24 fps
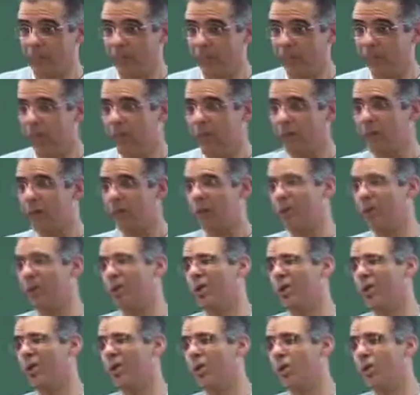You can
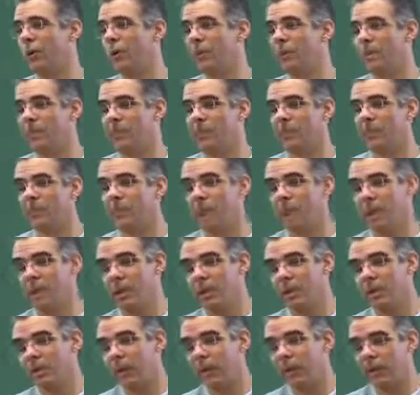go,
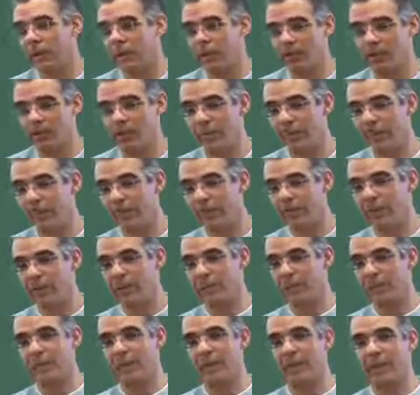and I don't remember the
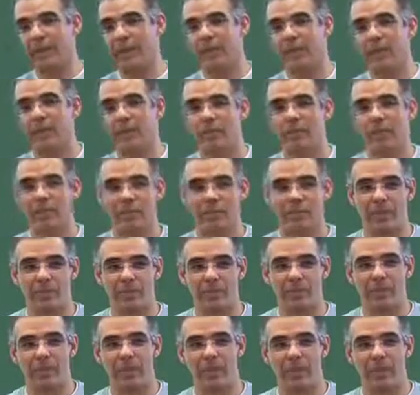exact numbers, but you can